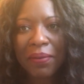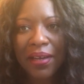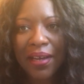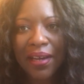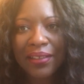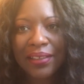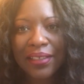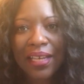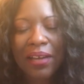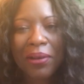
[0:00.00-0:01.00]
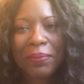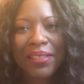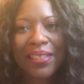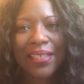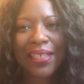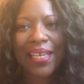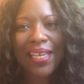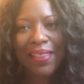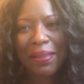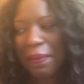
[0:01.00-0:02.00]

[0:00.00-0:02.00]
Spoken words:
but seeing how I'm sitting in the